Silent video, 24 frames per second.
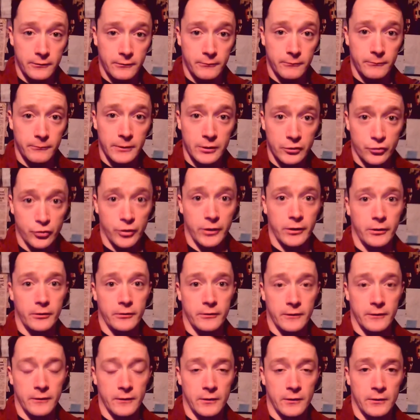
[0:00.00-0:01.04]
we'll trigger
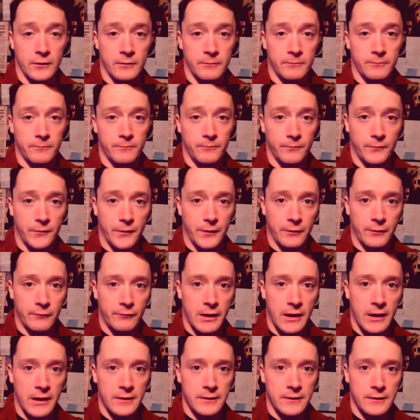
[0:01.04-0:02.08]
the
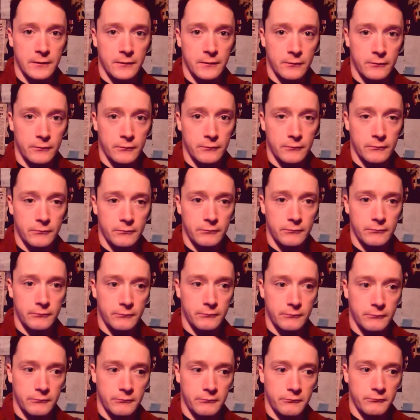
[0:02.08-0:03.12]
raid,
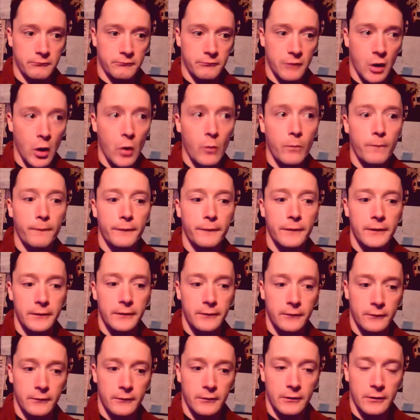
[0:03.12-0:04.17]

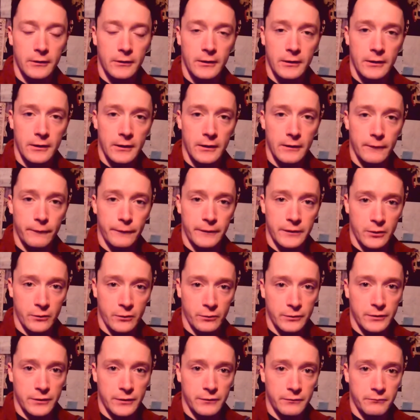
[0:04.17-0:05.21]
hopefully. If we
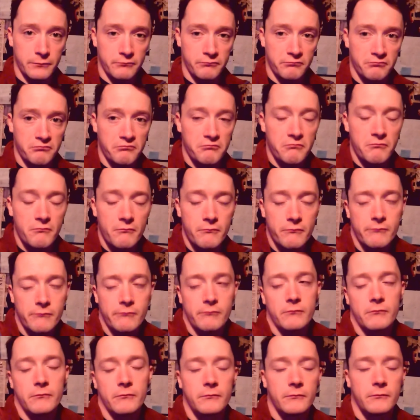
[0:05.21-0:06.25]
don't,
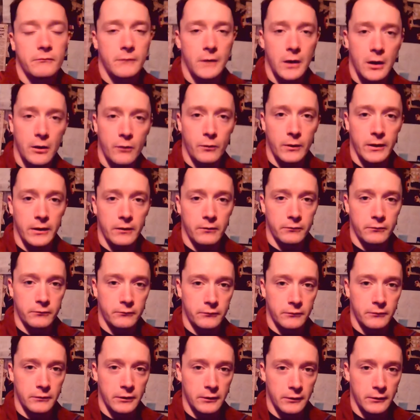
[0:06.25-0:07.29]
oh well.
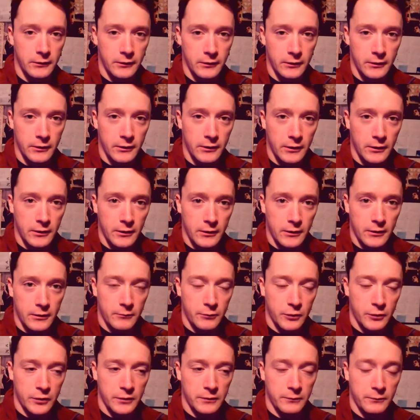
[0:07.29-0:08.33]

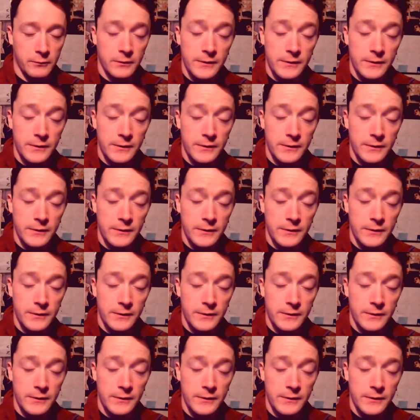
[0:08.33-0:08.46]
But